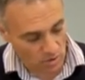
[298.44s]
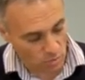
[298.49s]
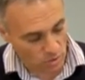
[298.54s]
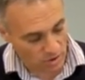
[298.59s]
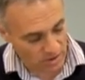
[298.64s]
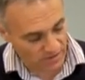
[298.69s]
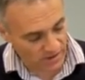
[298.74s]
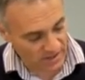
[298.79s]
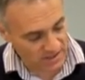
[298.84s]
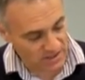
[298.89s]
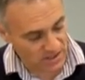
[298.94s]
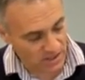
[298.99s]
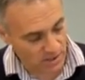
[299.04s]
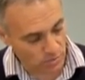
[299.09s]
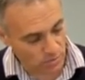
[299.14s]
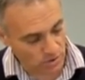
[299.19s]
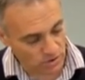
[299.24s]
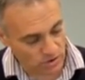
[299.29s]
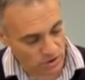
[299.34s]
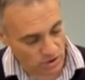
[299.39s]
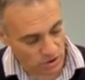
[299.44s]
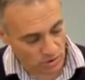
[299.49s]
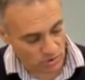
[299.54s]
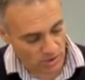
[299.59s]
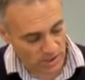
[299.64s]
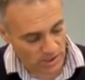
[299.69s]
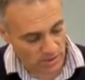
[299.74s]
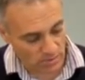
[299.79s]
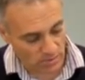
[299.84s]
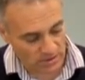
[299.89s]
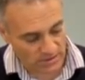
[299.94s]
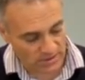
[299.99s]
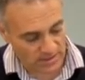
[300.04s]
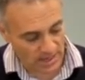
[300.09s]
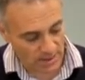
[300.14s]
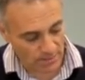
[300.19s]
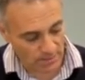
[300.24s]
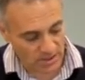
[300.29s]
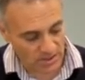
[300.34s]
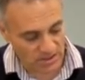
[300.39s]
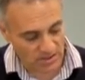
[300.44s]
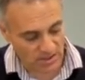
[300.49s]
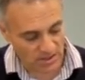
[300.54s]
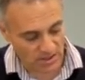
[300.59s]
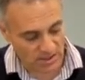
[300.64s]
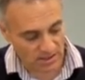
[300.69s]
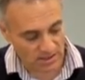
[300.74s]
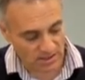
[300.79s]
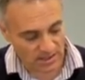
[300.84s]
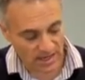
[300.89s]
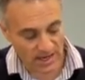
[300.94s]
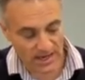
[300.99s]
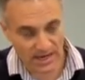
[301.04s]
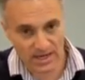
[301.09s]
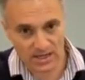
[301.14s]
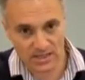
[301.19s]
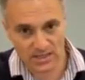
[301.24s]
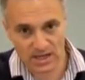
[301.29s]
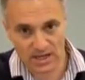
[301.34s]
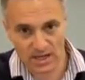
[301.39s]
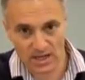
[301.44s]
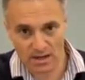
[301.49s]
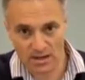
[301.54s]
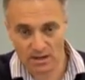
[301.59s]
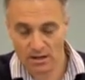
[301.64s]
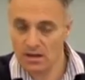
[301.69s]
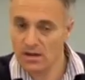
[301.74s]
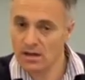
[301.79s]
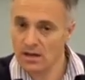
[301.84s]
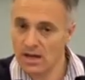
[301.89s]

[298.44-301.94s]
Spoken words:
what eventually it will do is it will damage the little cage here